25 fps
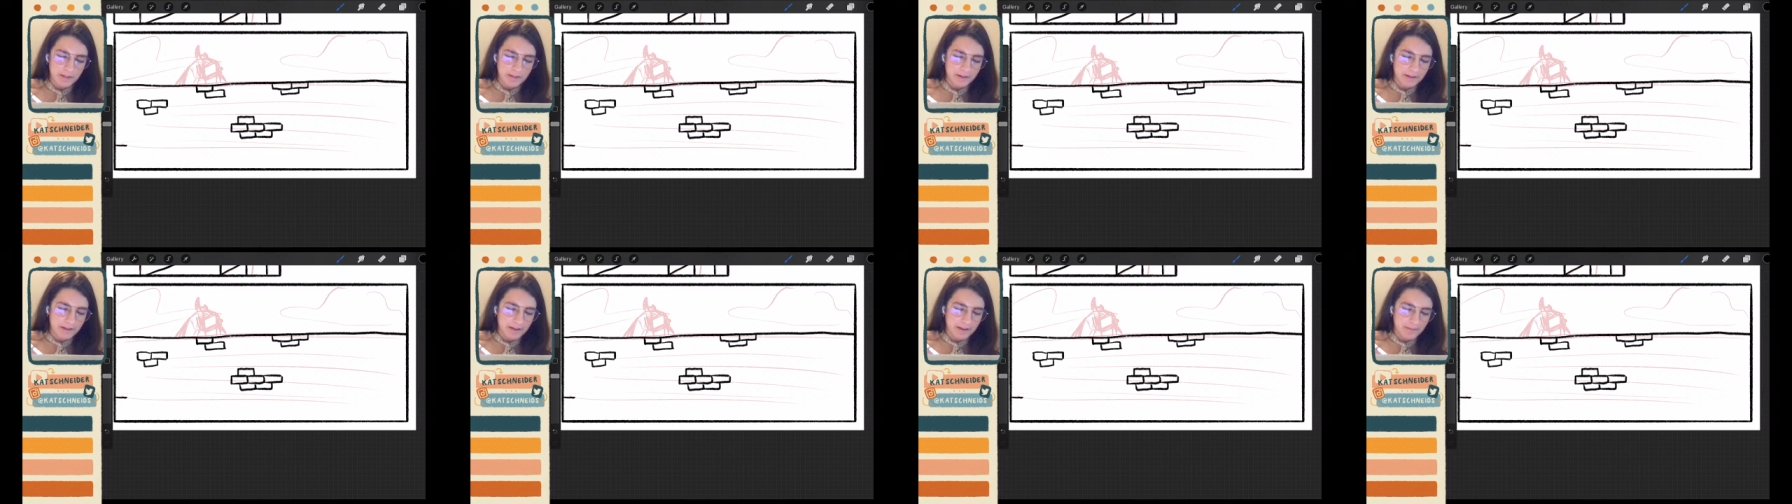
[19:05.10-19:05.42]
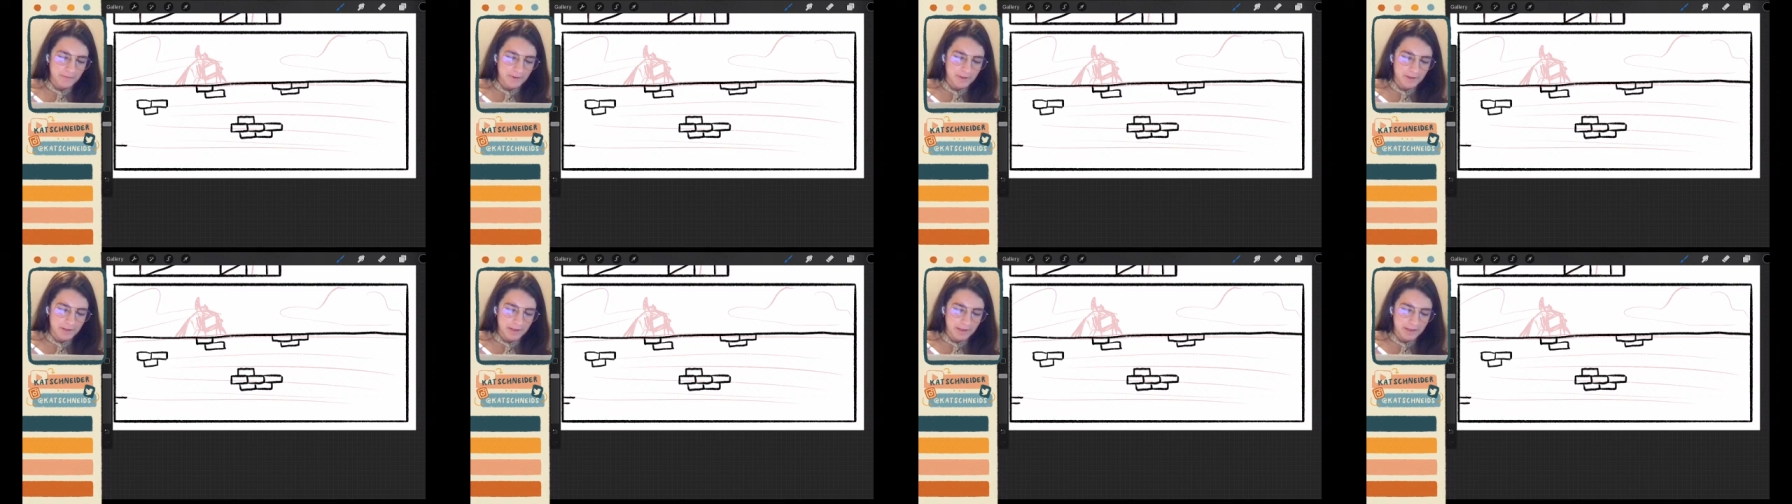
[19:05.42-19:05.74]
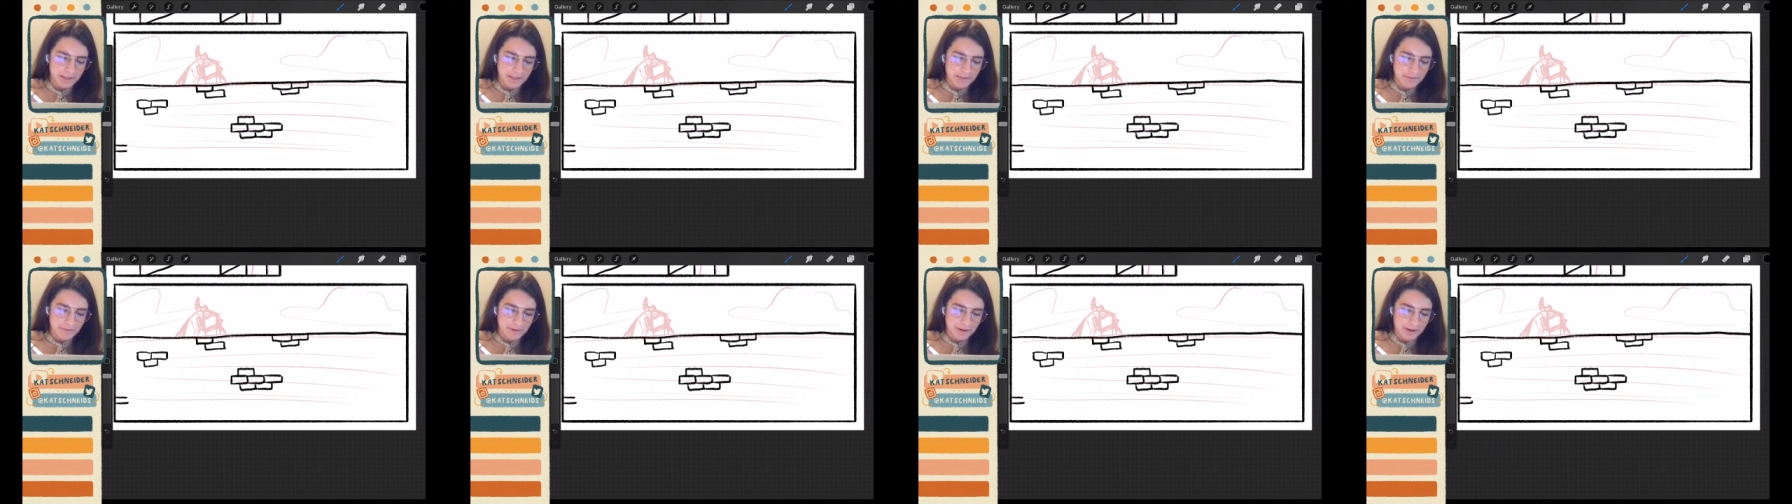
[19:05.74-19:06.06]
I like having you
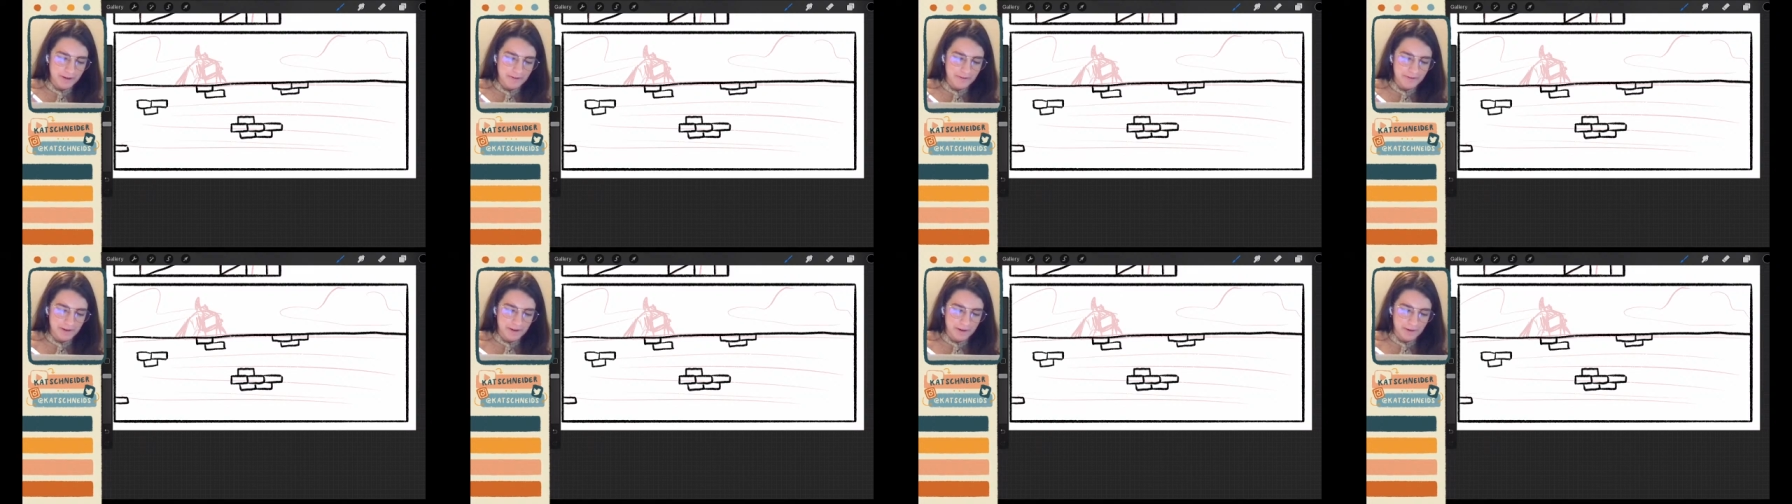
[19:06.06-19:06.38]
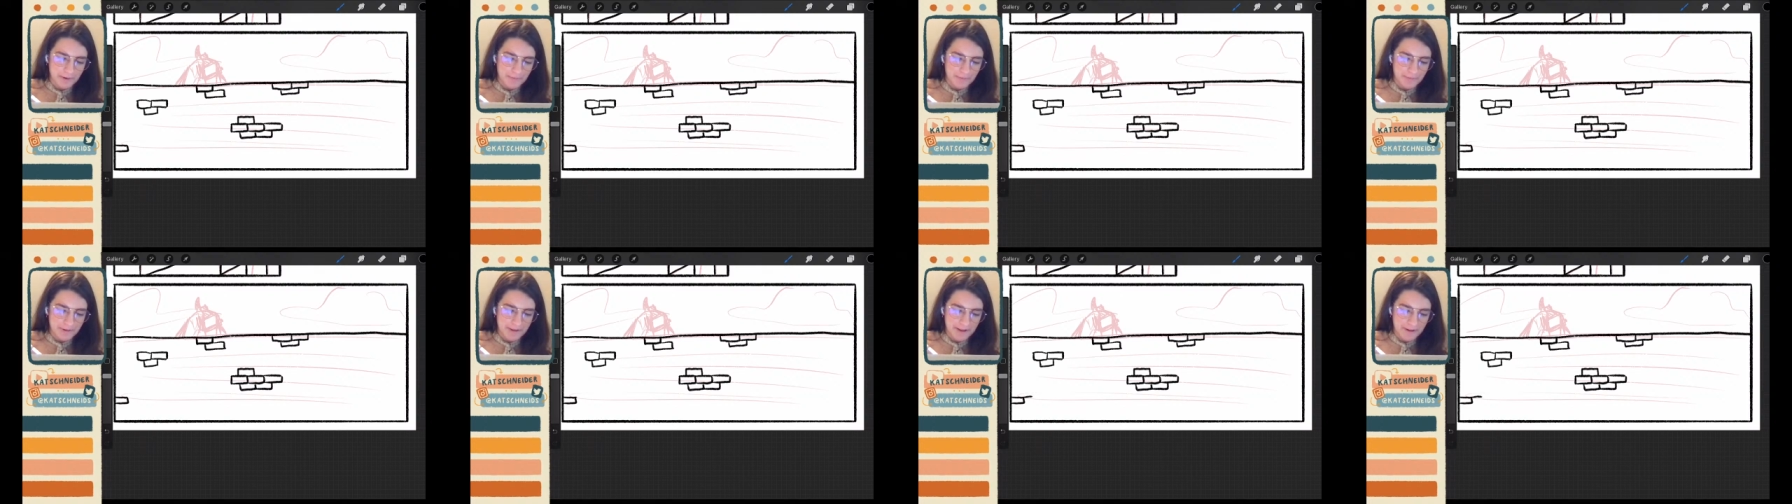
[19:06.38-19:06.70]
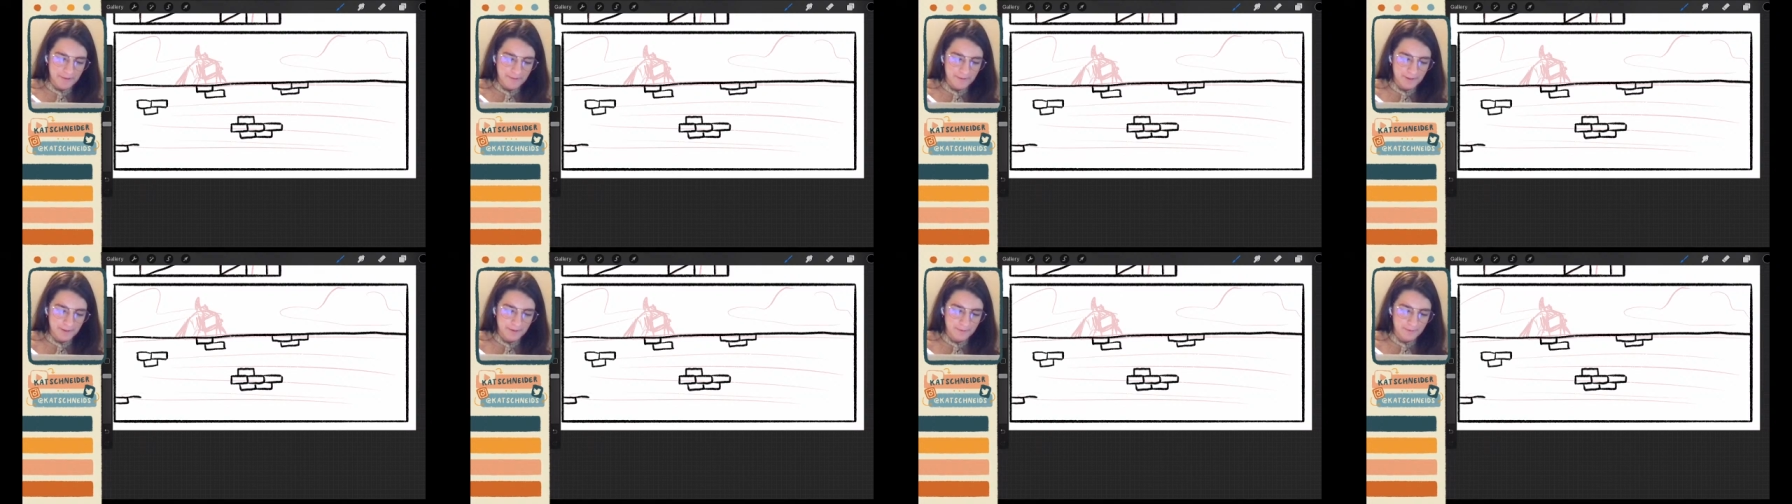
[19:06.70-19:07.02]
guys around. You help me
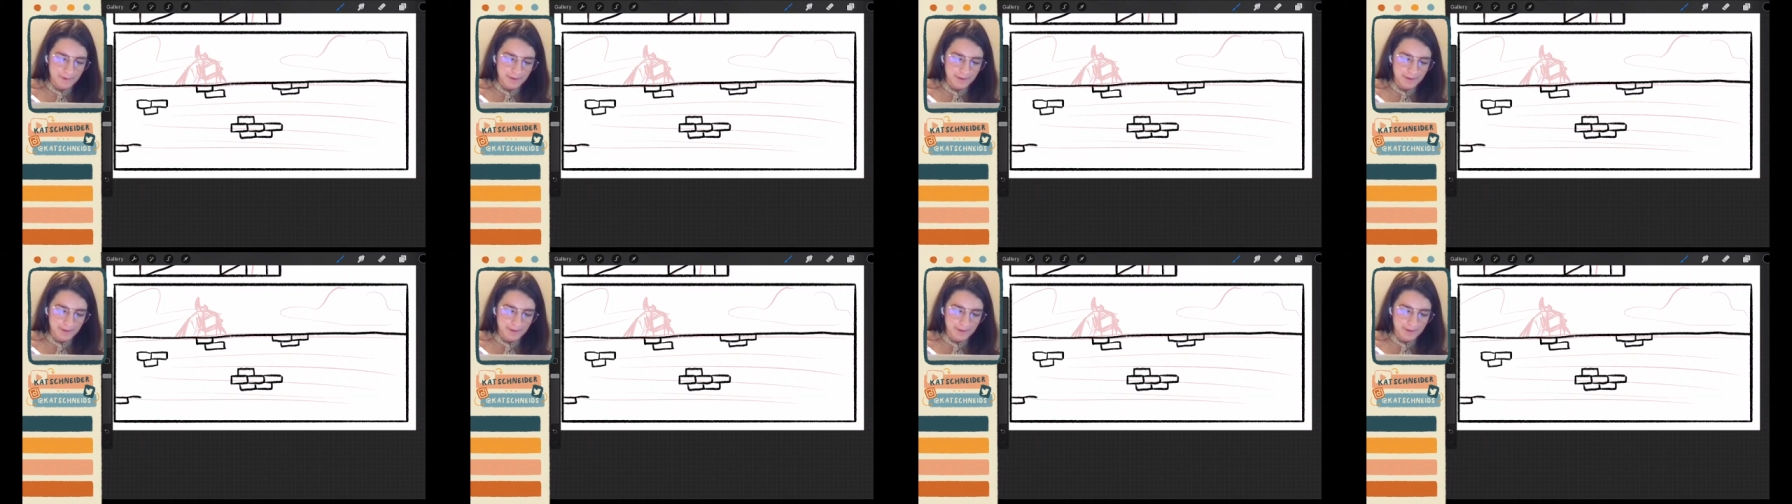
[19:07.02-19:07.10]
out with the